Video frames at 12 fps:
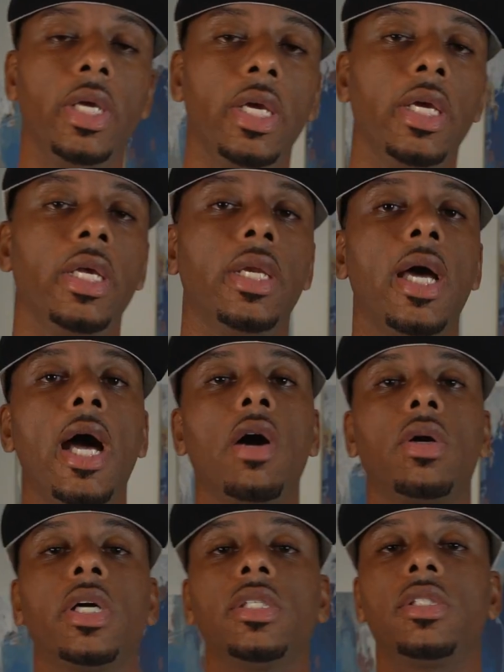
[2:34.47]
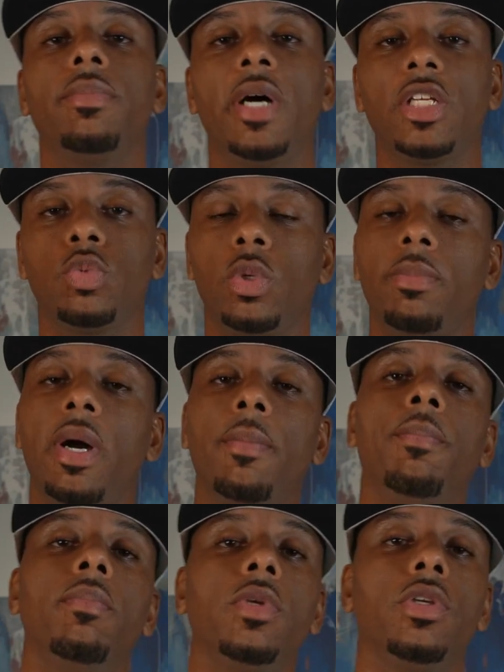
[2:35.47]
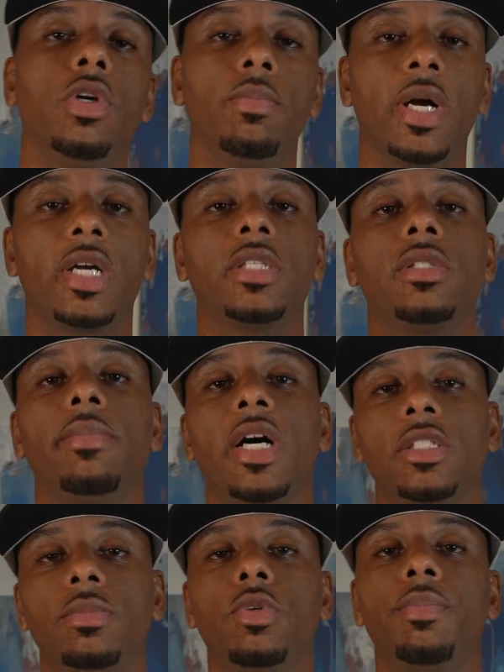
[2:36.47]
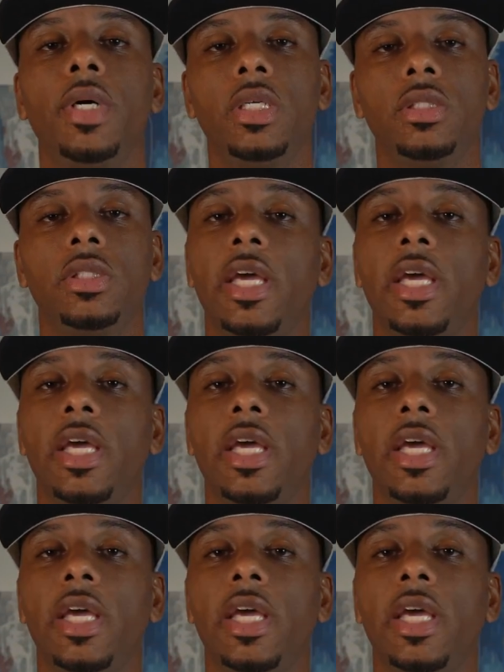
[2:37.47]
and I'll customize one of my, my customizable buttons.